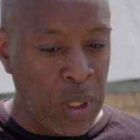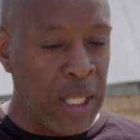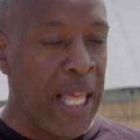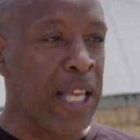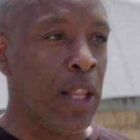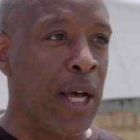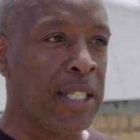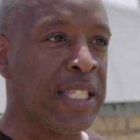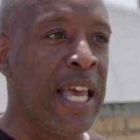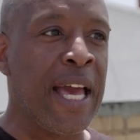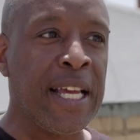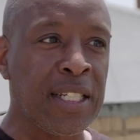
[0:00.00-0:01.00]
like Los
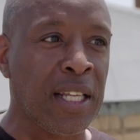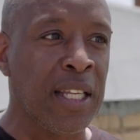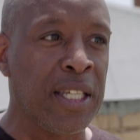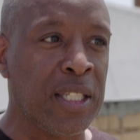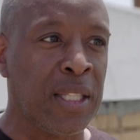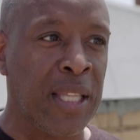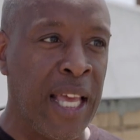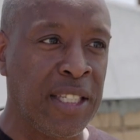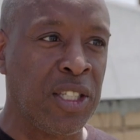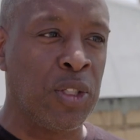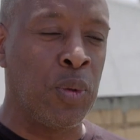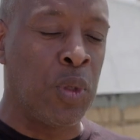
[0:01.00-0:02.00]
Angeles
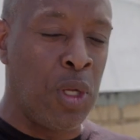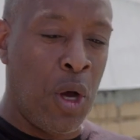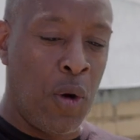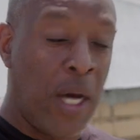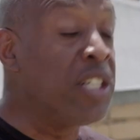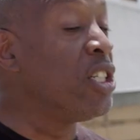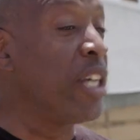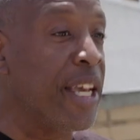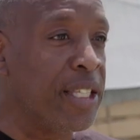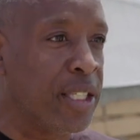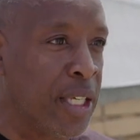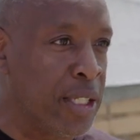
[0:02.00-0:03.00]
that's, you know,
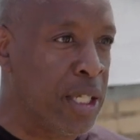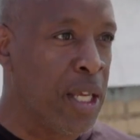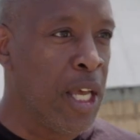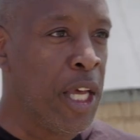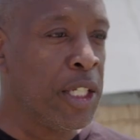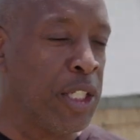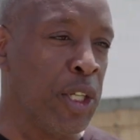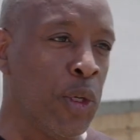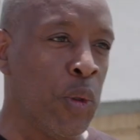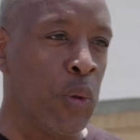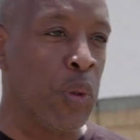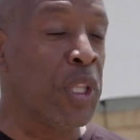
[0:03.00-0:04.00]
adjacent
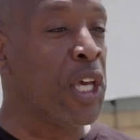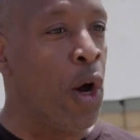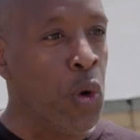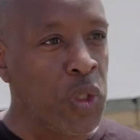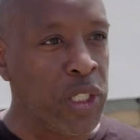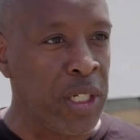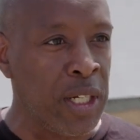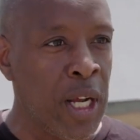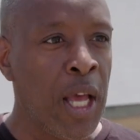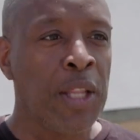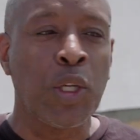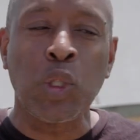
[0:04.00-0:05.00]
to the ocean,
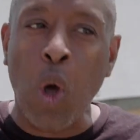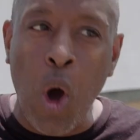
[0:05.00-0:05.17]
yeah. there's